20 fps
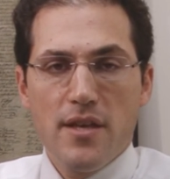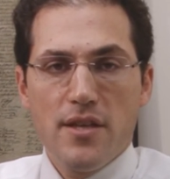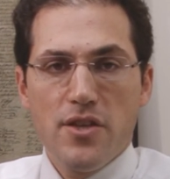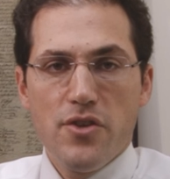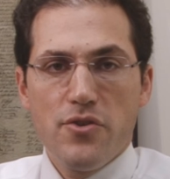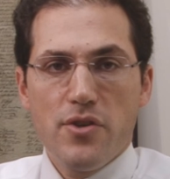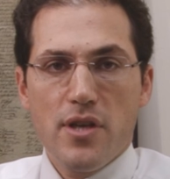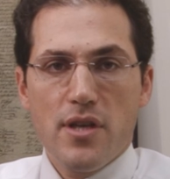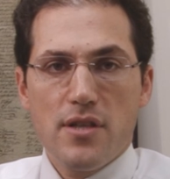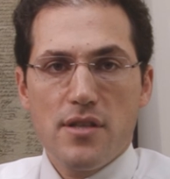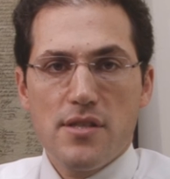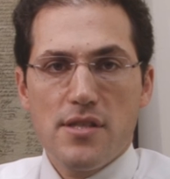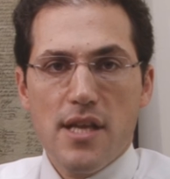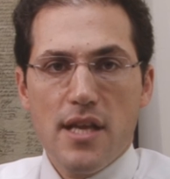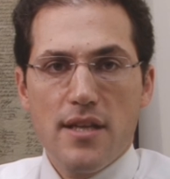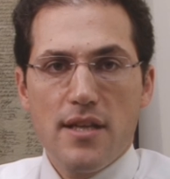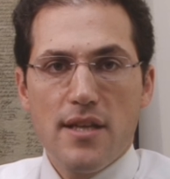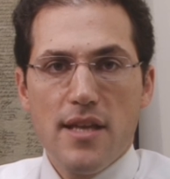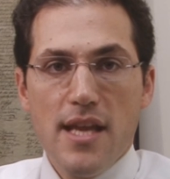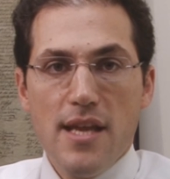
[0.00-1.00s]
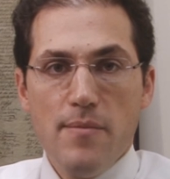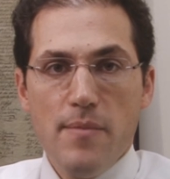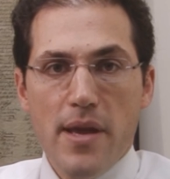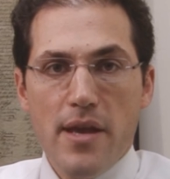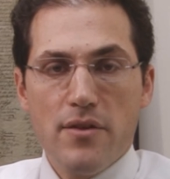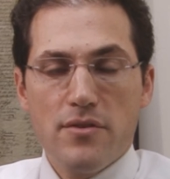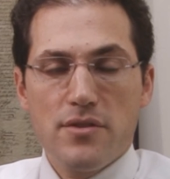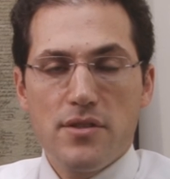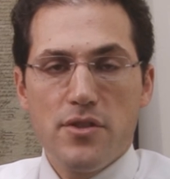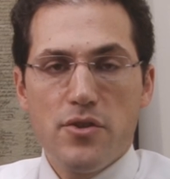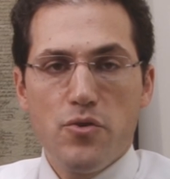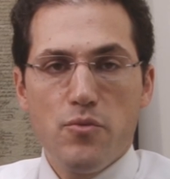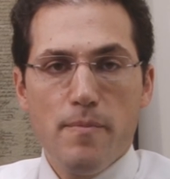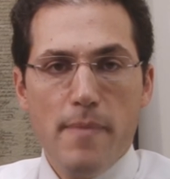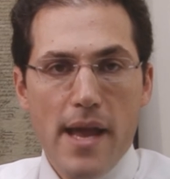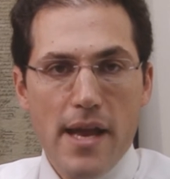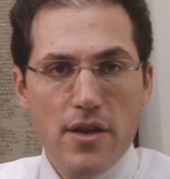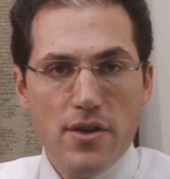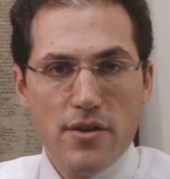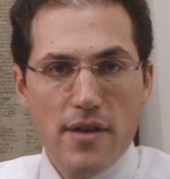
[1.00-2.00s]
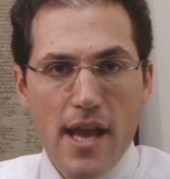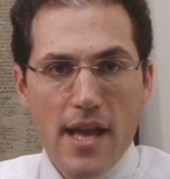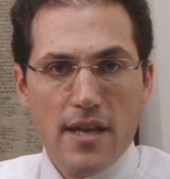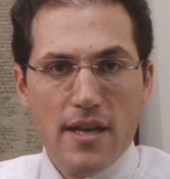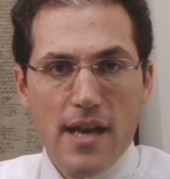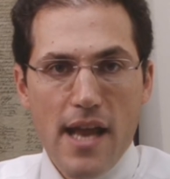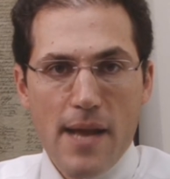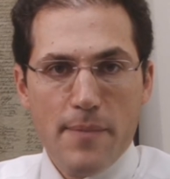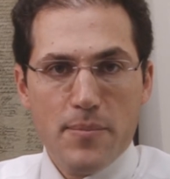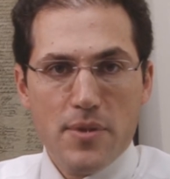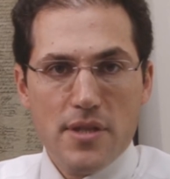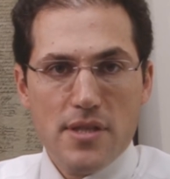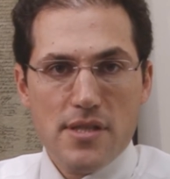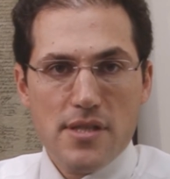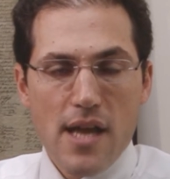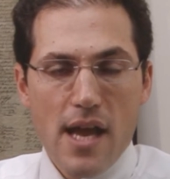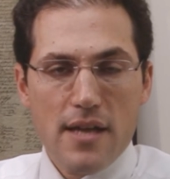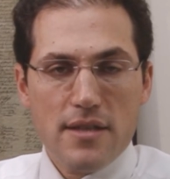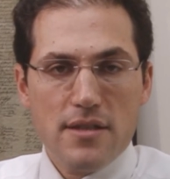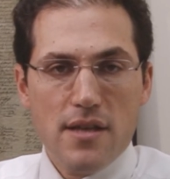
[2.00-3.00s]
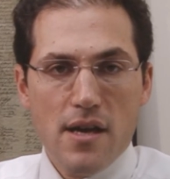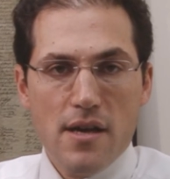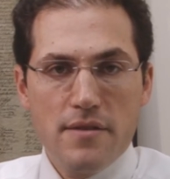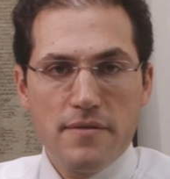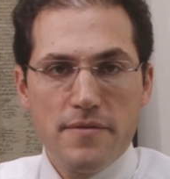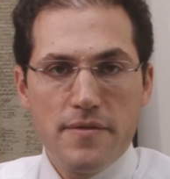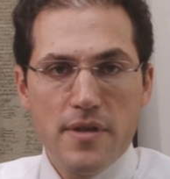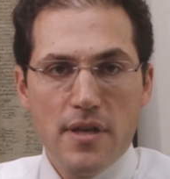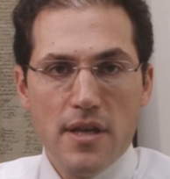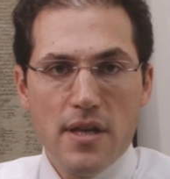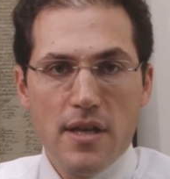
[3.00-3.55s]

You can send an email to mayor@annapolis.gov,